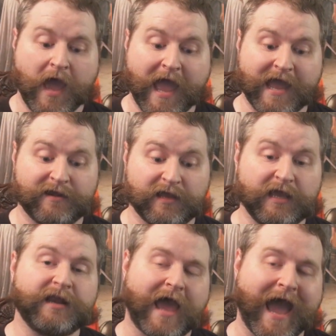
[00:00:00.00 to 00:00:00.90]
and
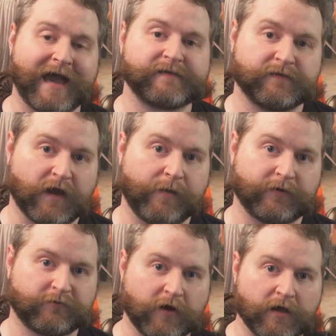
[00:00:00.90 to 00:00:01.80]
it has a
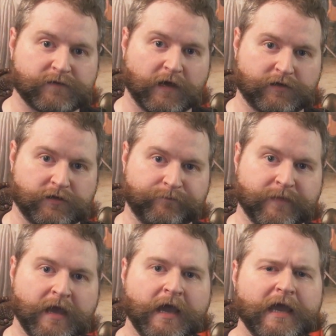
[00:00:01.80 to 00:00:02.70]
diamond cross-section.
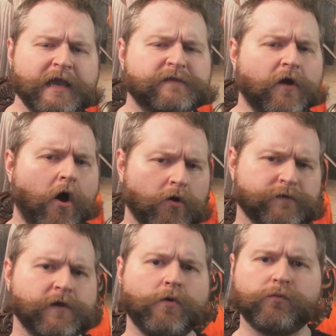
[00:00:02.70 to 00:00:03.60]
It's
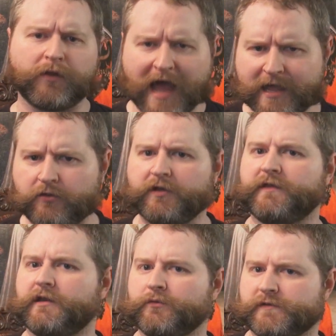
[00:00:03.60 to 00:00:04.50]
also likely
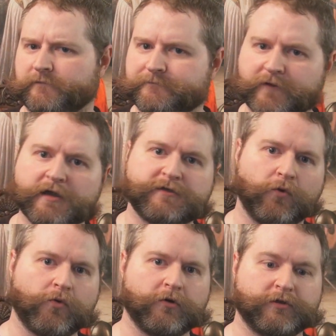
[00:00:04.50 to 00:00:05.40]
that it was of French
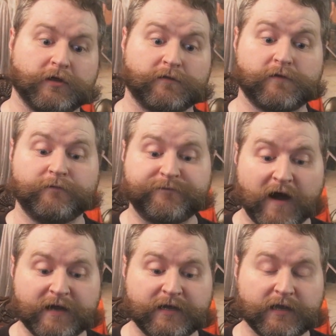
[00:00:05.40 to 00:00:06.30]
origin, so
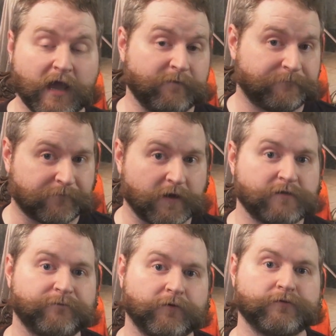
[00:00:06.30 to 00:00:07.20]
finding a
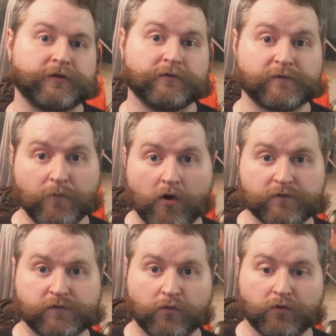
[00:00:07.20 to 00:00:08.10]
French version small
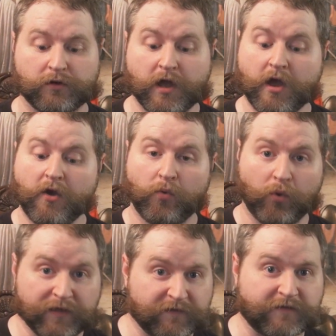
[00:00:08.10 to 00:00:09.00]
sword
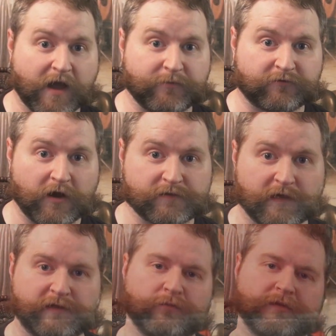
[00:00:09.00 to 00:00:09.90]
with a diamond
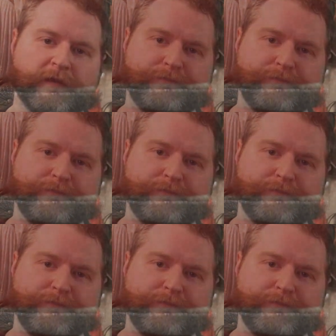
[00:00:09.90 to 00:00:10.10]
cross-section was the